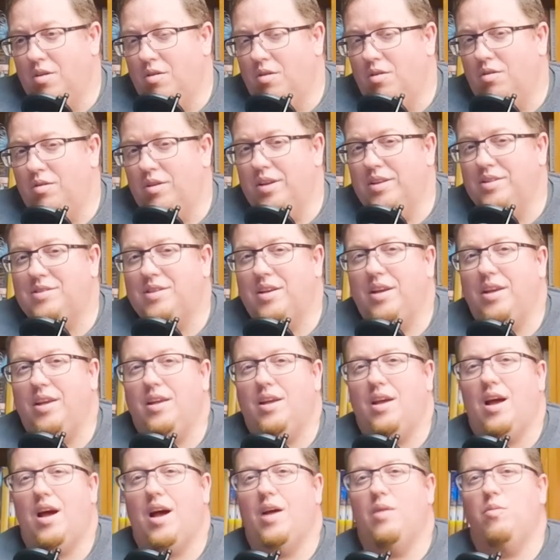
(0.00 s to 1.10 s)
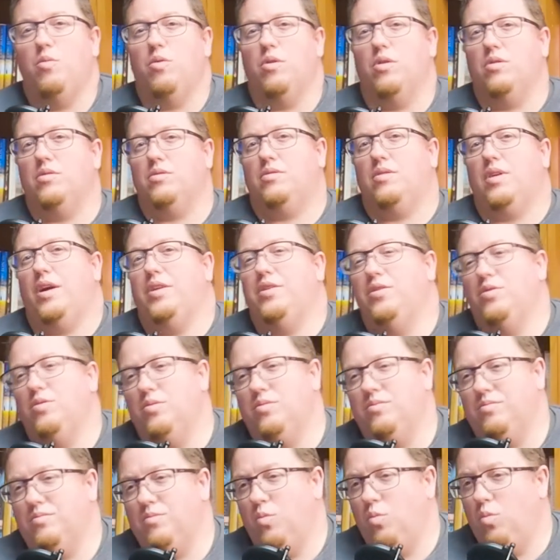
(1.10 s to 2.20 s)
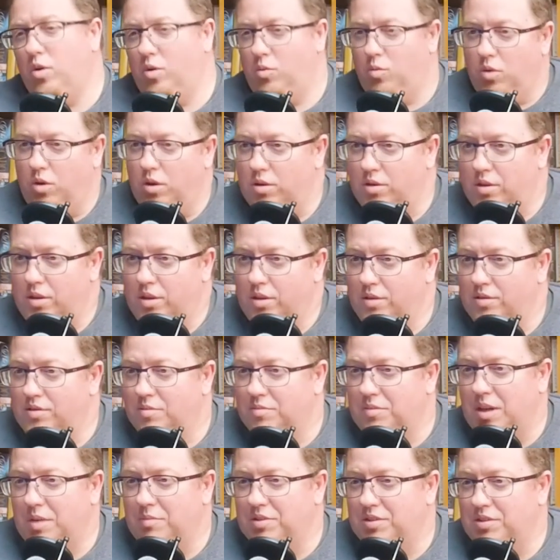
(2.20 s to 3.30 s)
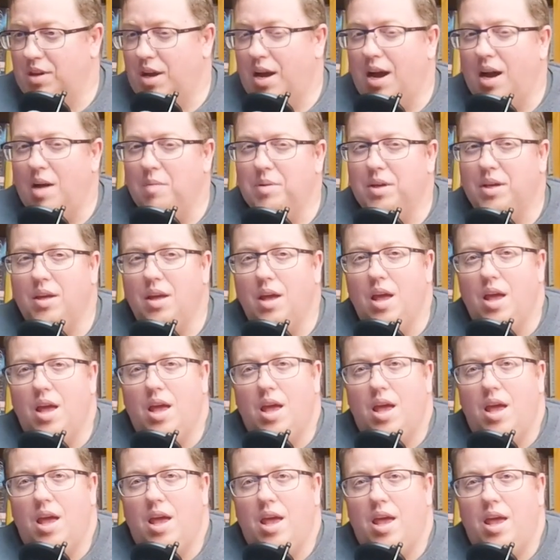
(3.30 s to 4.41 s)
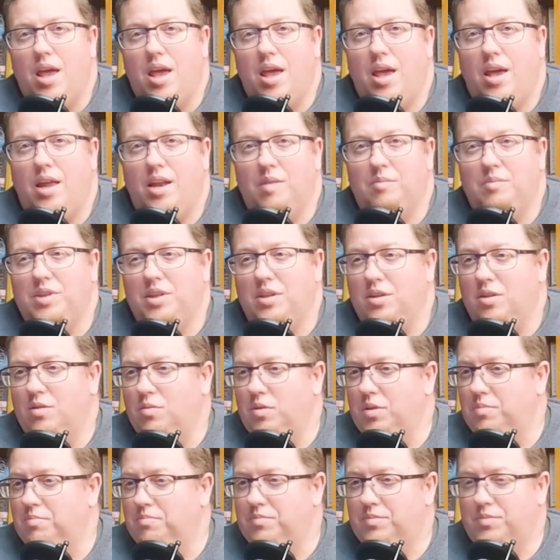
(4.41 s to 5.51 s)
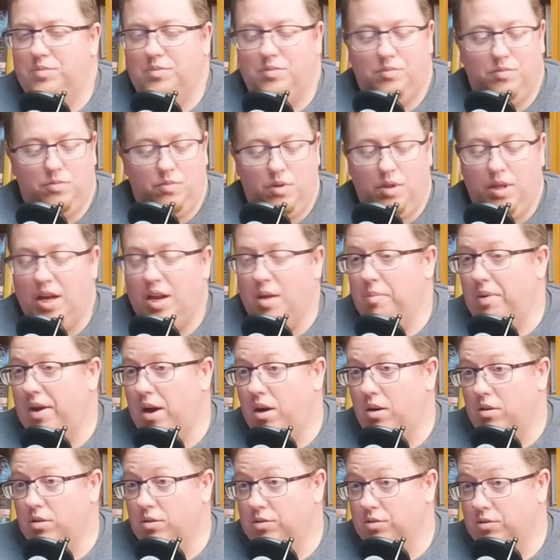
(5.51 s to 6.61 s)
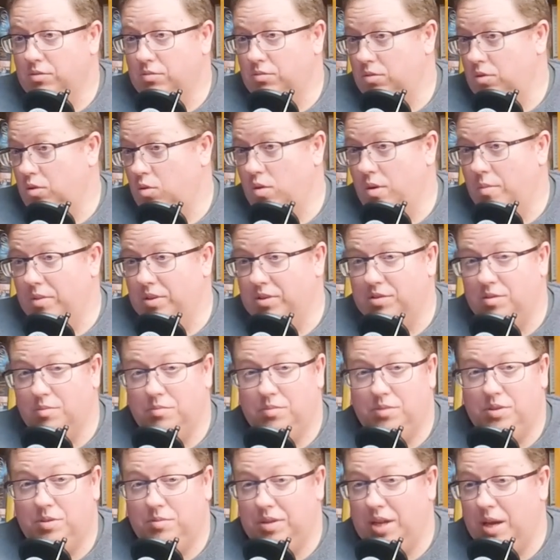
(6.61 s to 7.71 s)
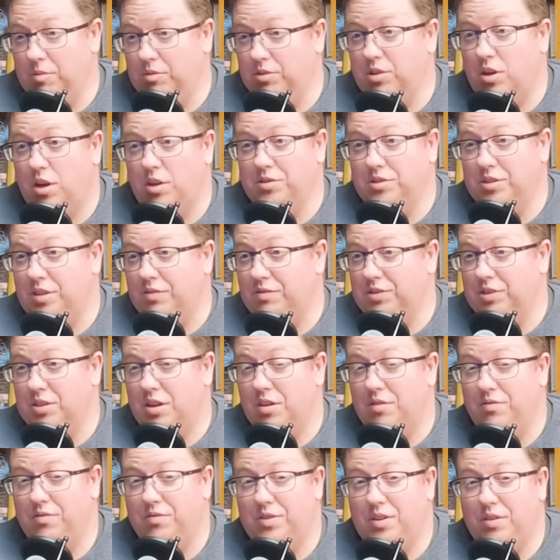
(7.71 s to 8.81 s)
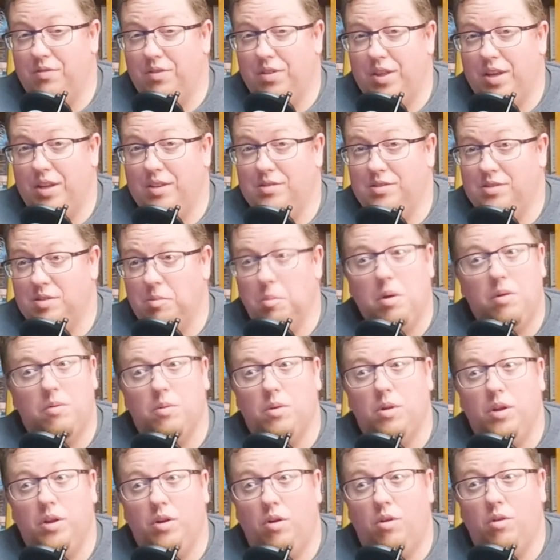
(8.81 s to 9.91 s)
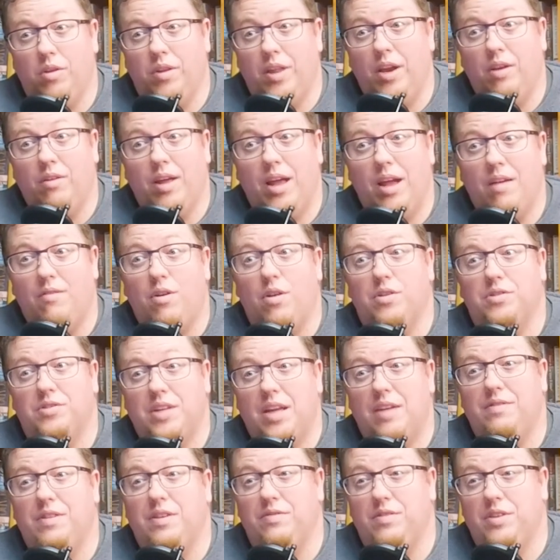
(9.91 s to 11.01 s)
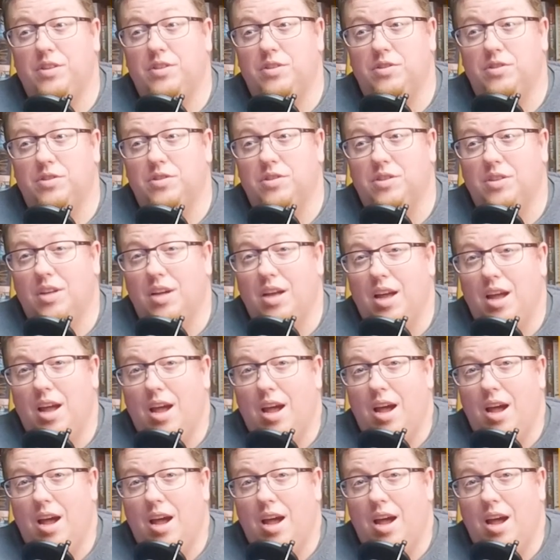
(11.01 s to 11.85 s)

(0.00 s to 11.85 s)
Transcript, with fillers: Well, and it's like I work, I do woodworking sometimes as a hobby, and I'm dealing with a lot of power equipment, some mm-hmm. table saws and different stuff, different things. And some are really old and they don't have all the safety features. Right.